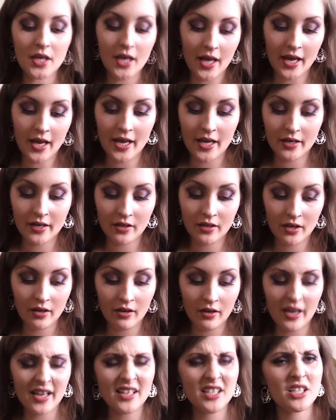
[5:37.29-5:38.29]
And
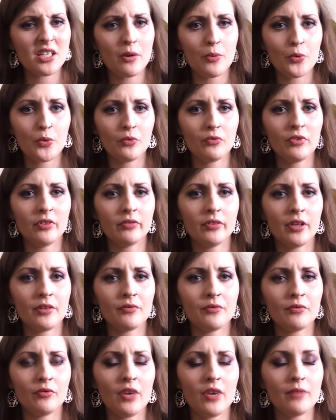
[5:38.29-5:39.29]
I ended up with all Revlon